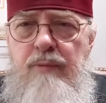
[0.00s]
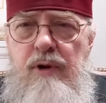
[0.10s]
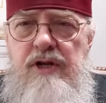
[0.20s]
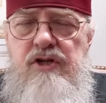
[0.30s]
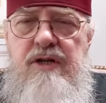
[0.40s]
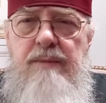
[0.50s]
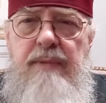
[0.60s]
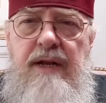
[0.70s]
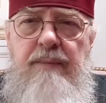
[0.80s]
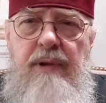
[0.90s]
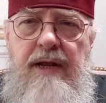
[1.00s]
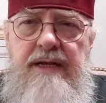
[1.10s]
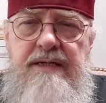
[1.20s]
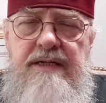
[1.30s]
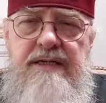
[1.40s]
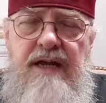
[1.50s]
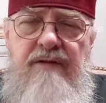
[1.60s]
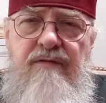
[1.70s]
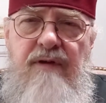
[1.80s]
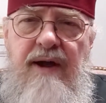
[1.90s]
preached in many places,
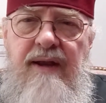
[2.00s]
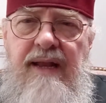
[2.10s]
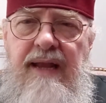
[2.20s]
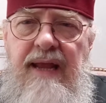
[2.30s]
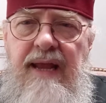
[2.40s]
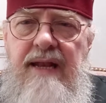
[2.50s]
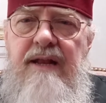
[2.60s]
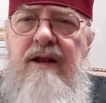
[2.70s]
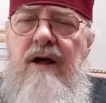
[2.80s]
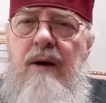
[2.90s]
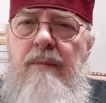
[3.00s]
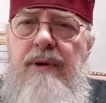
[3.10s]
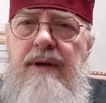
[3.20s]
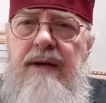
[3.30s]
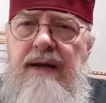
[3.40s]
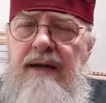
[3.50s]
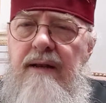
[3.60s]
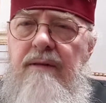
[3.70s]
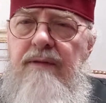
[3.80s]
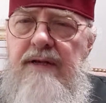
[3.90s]
and finally ended up
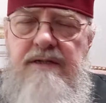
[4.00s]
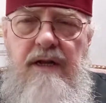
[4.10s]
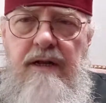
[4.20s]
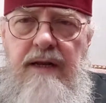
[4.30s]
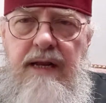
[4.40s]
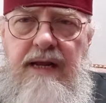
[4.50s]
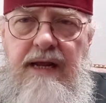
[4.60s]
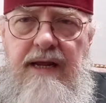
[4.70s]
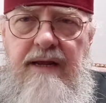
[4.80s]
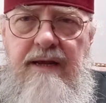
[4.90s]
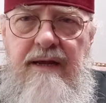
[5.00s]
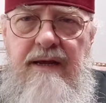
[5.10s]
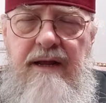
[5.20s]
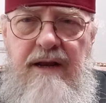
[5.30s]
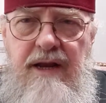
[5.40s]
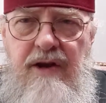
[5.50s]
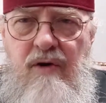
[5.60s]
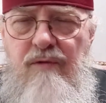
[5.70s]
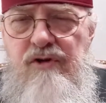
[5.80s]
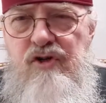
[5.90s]
in Thessaloniki,
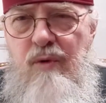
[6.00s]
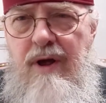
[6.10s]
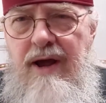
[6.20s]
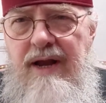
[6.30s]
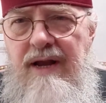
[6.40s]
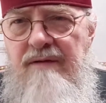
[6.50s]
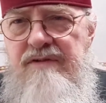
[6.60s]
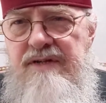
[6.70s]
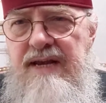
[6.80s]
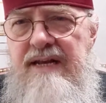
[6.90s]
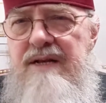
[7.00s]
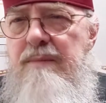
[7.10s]
near the shrine of St.